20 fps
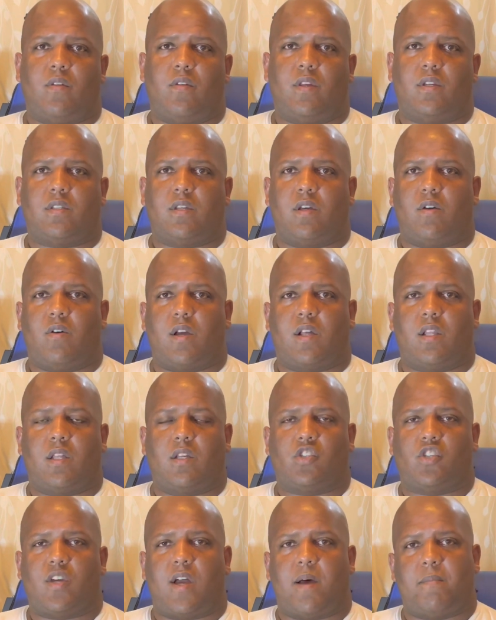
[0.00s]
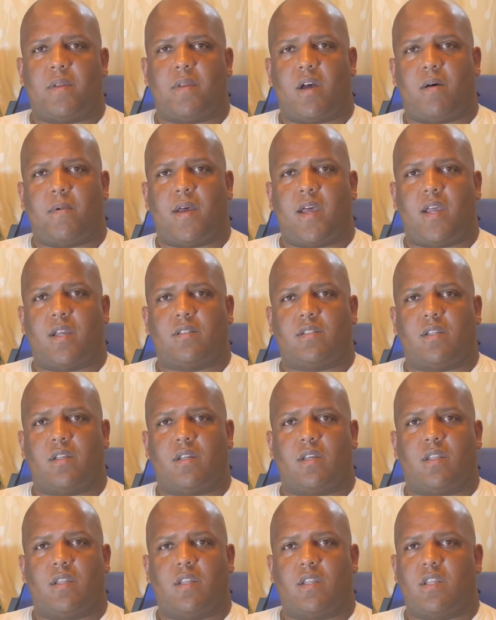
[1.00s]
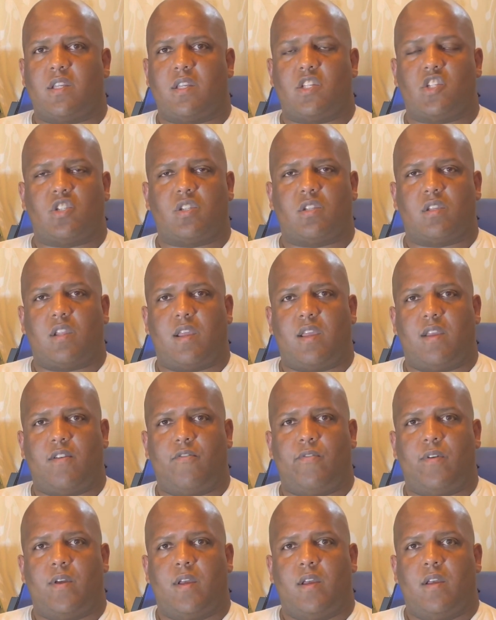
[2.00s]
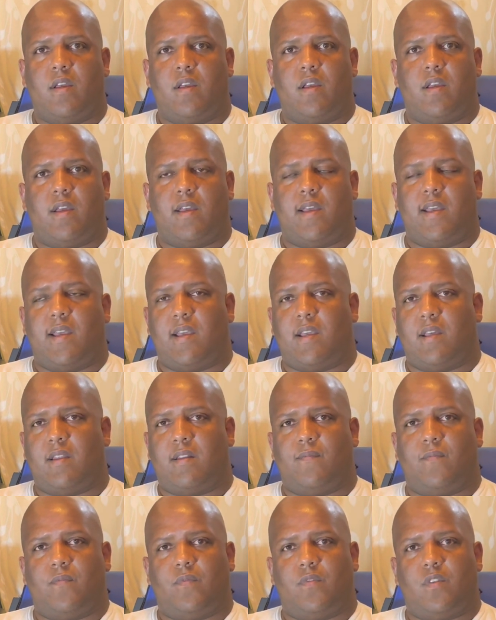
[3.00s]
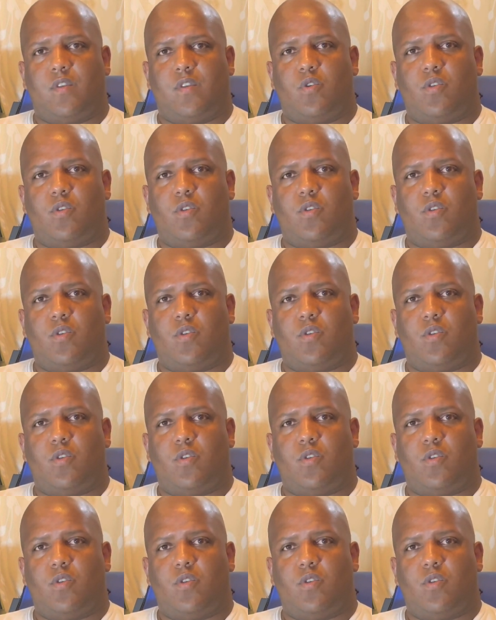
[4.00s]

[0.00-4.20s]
They say, "Oh, I clicked shop now by accident," and they just leave. And you